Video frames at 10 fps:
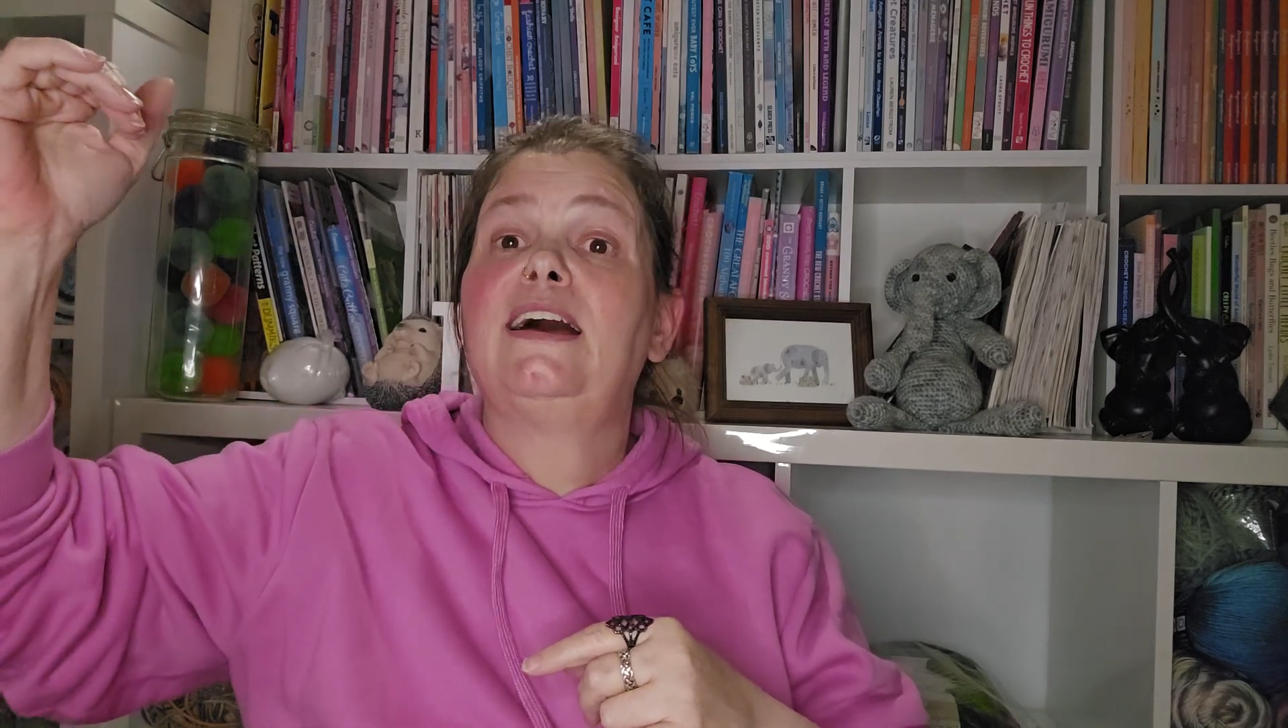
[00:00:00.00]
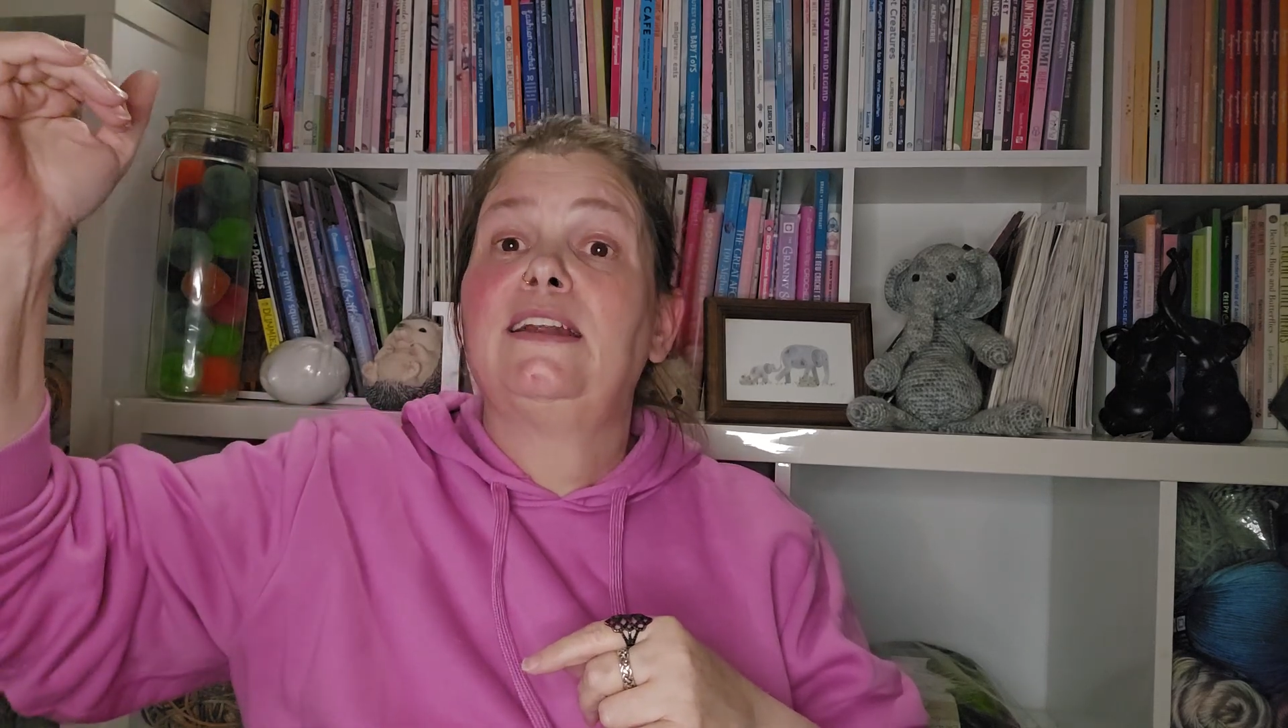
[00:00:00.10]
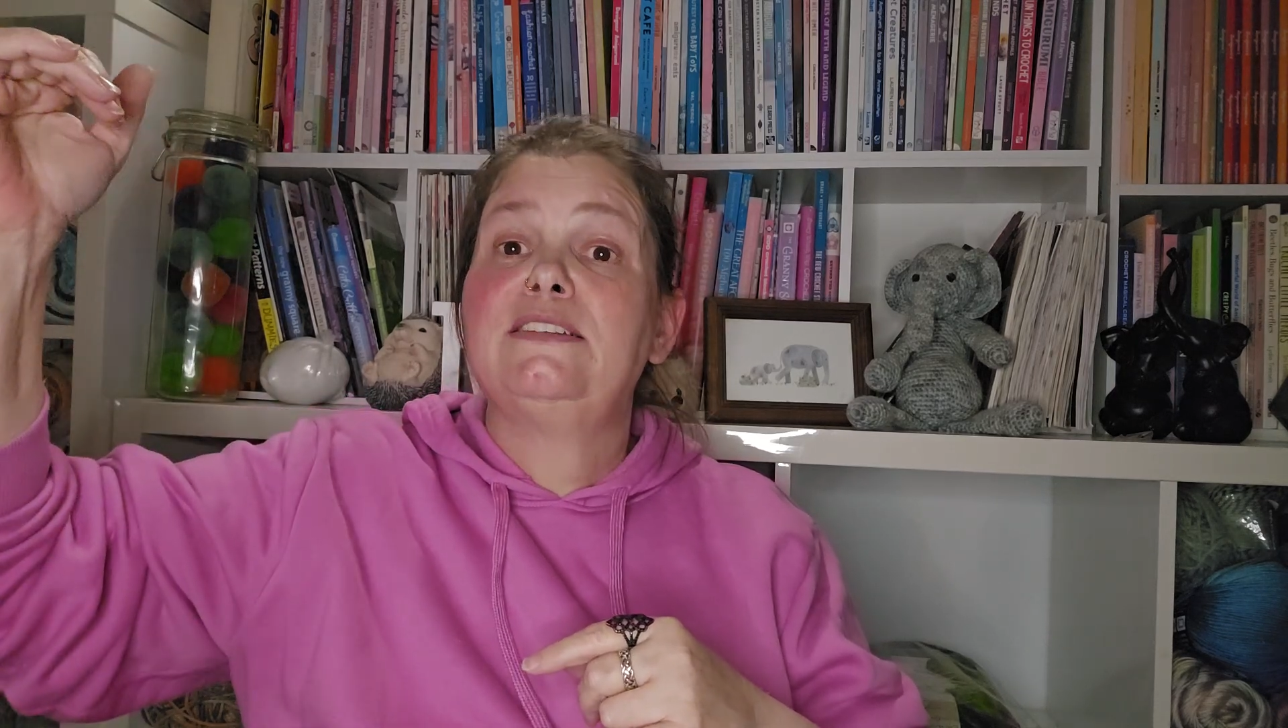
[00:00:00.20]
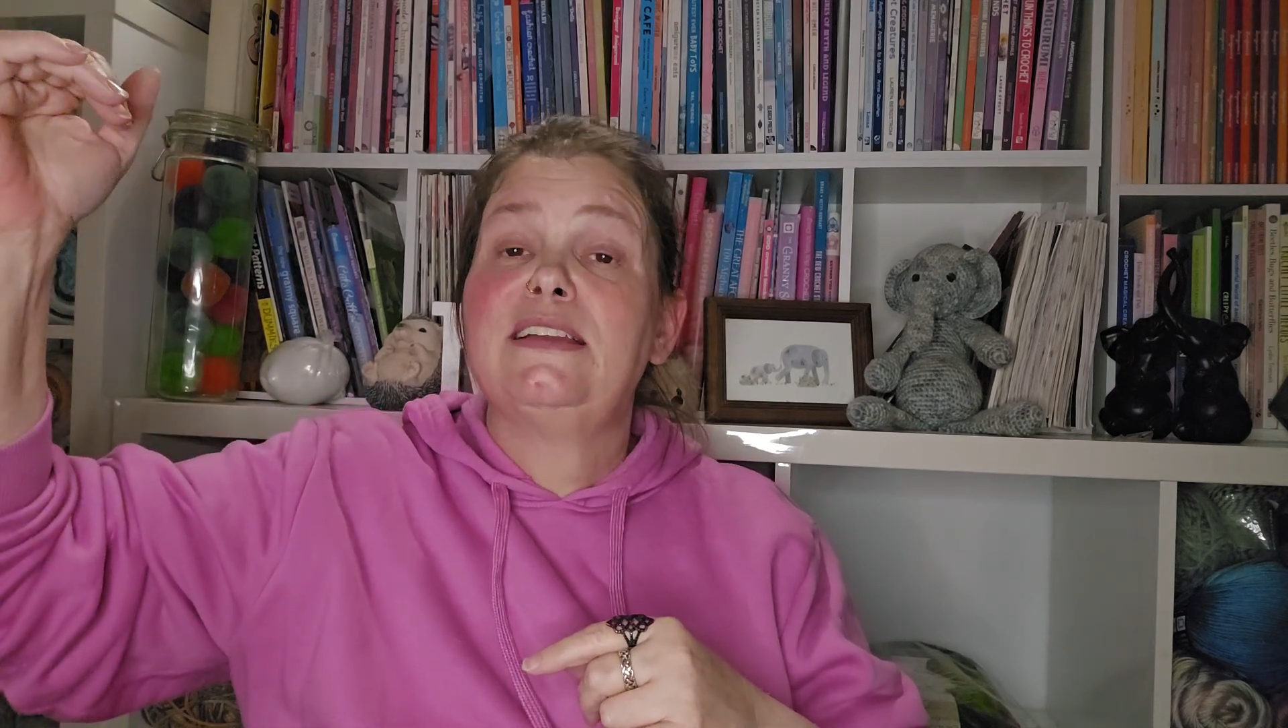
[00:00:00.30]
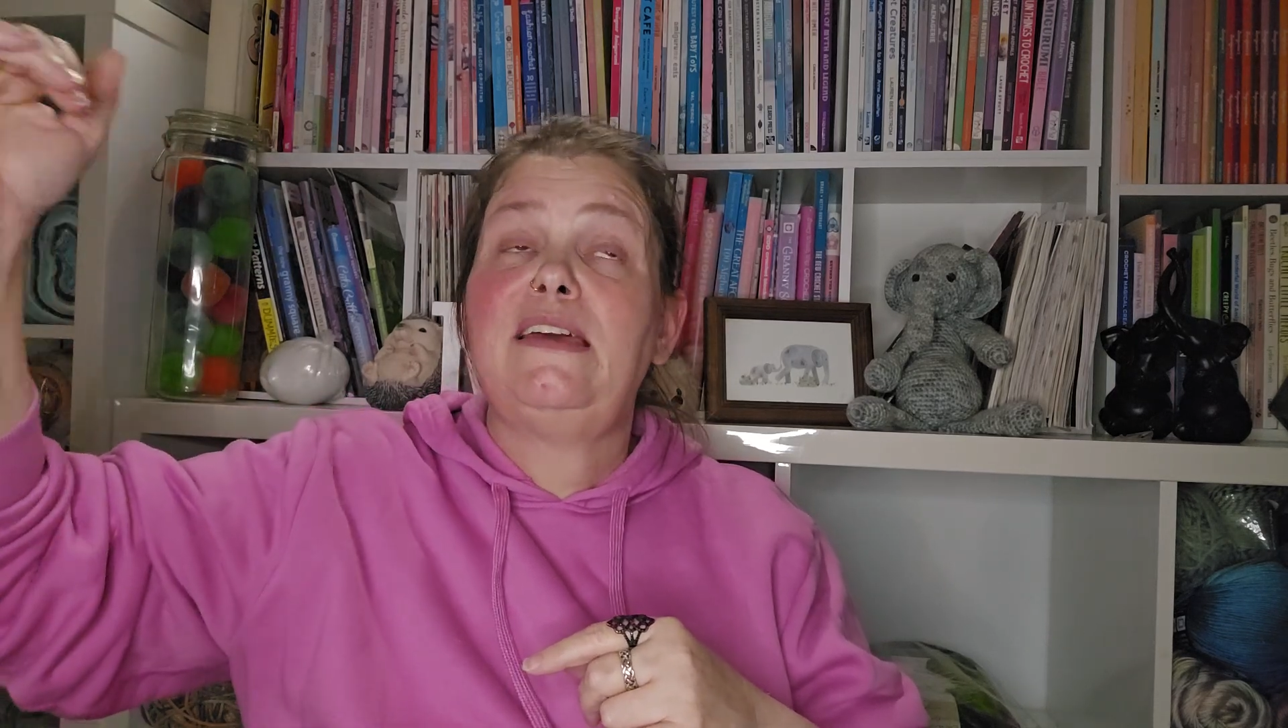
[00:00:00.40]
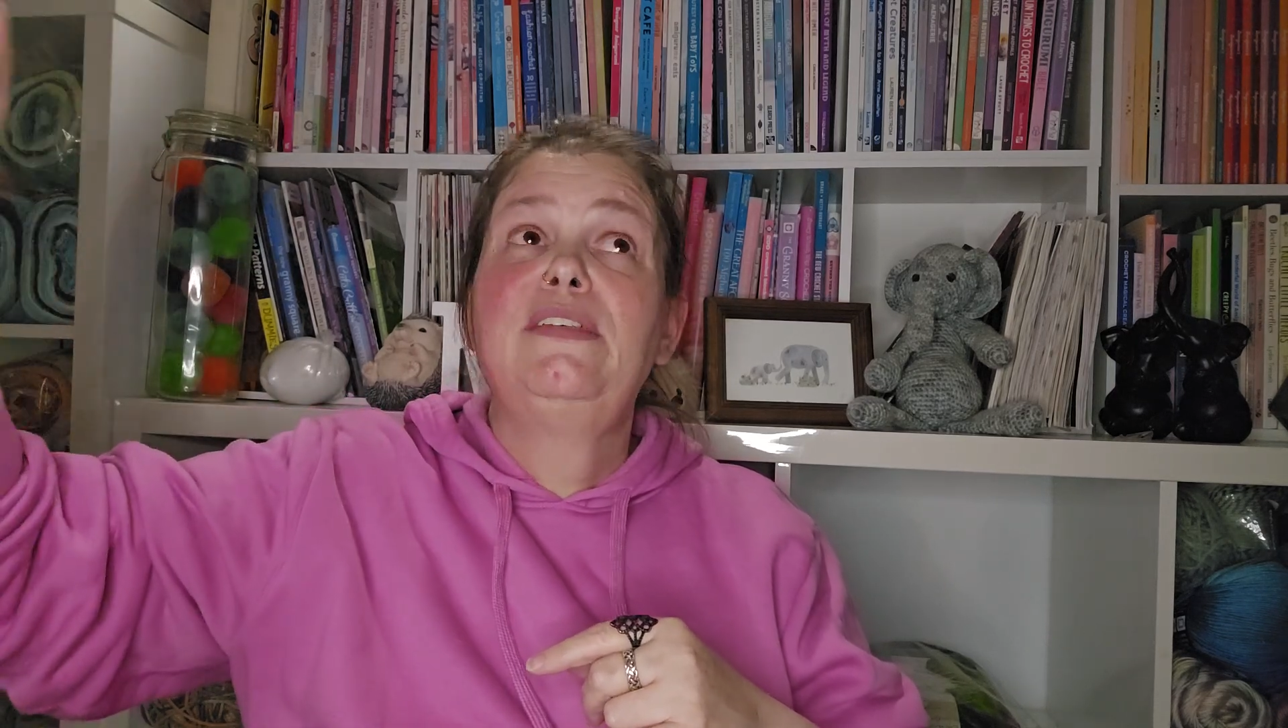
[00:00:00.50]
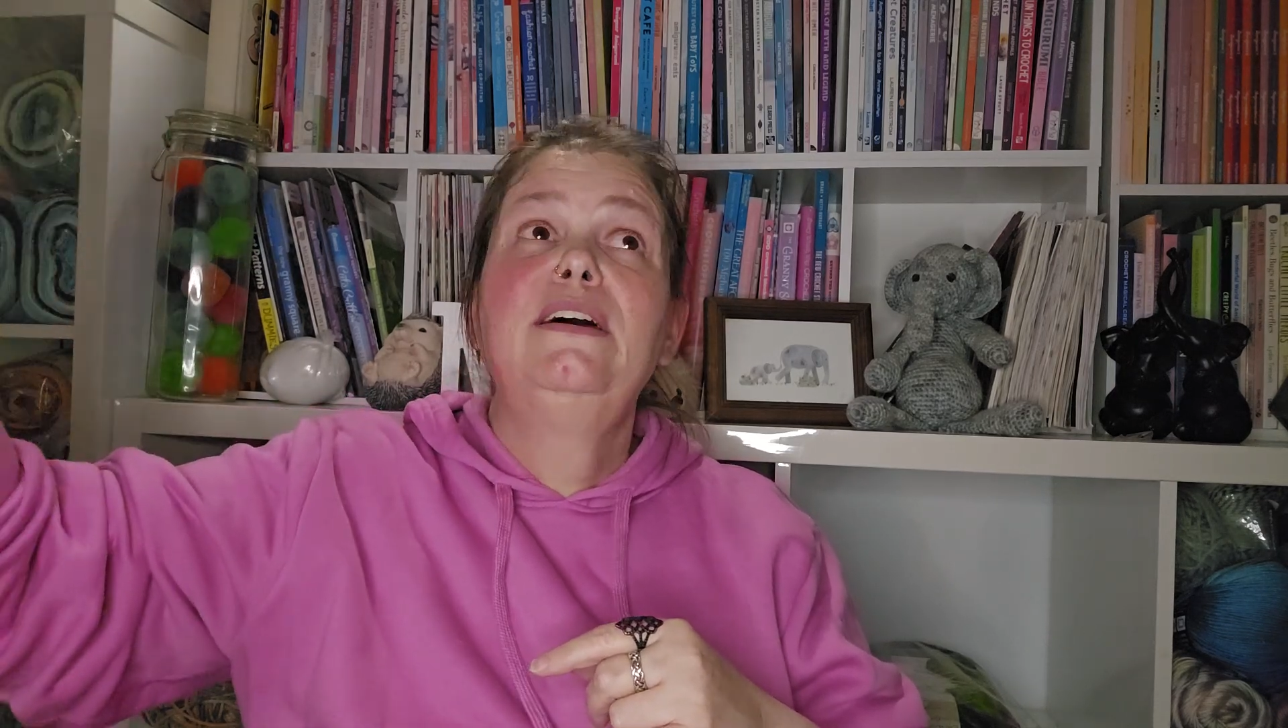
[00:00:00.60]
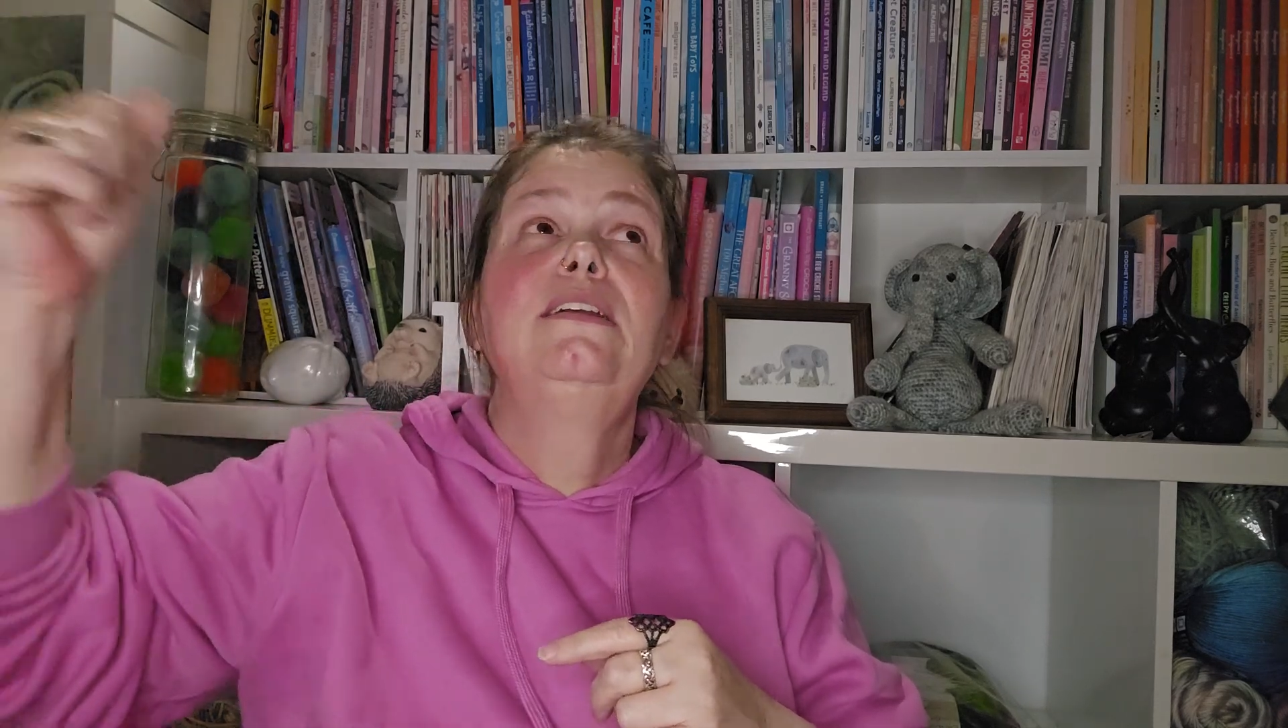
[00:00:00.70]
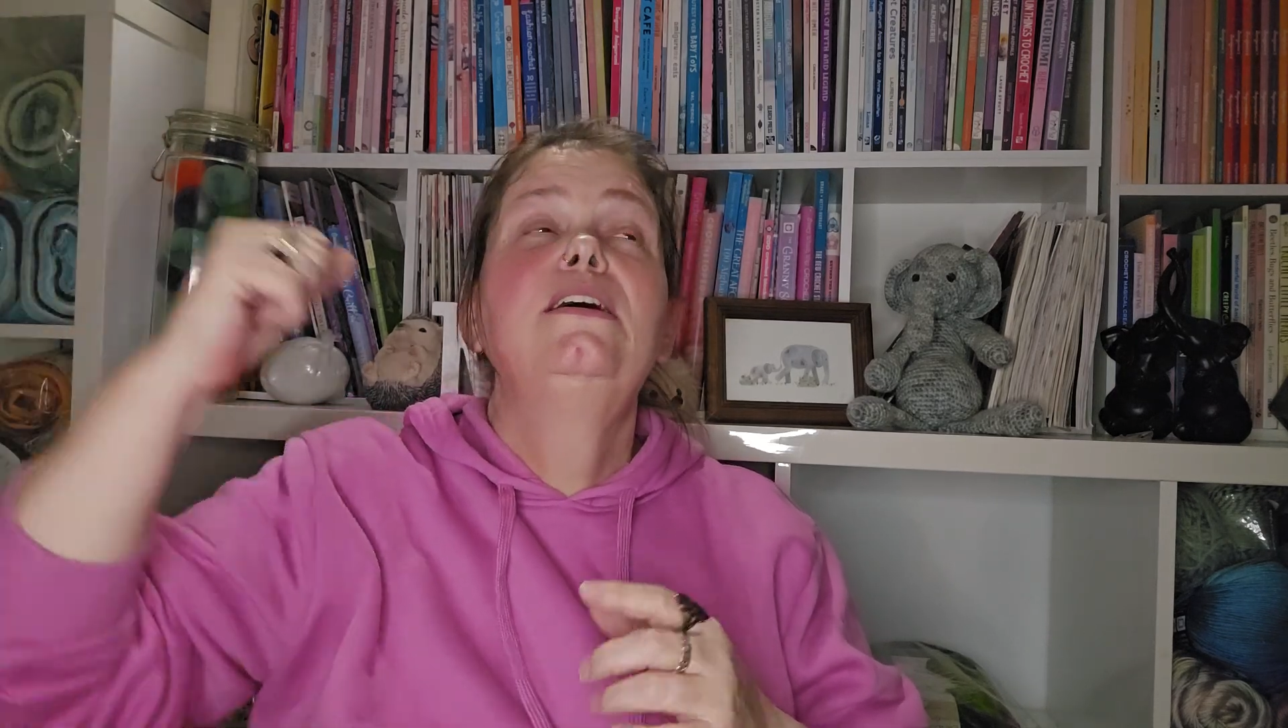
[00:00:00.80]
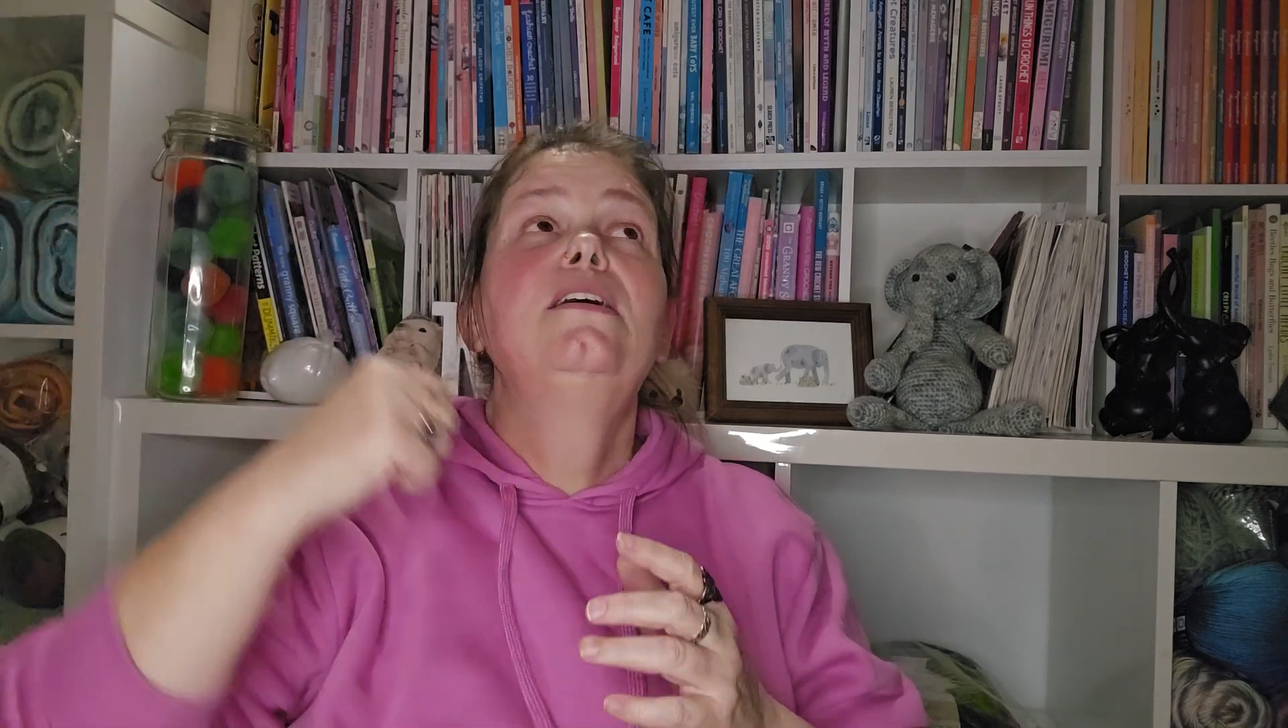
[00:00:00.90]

underneath it,